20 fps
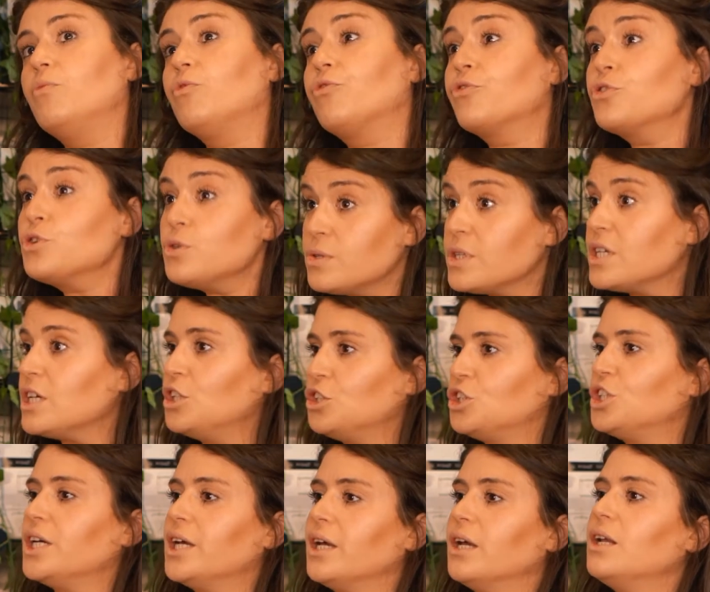Through
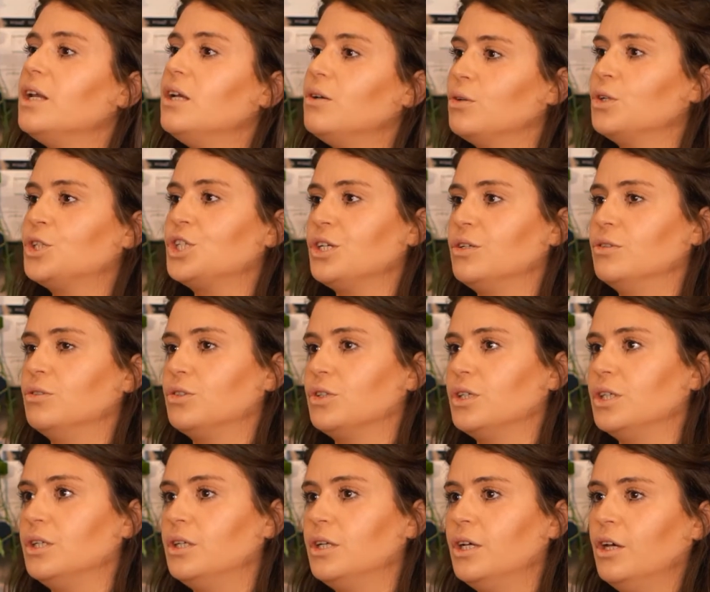teaching little
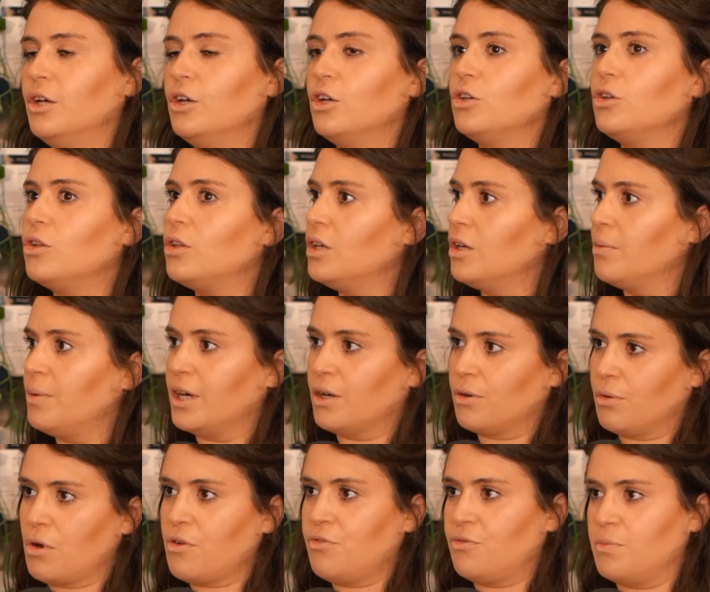children, you think about
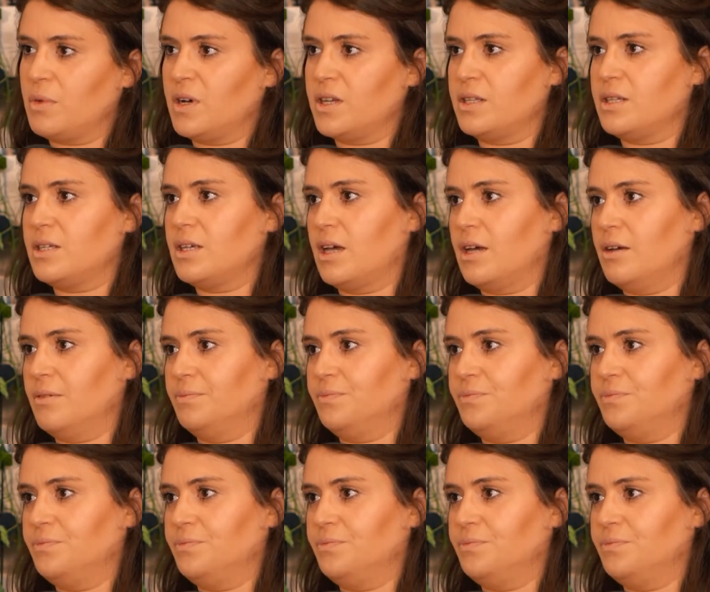growth mindset.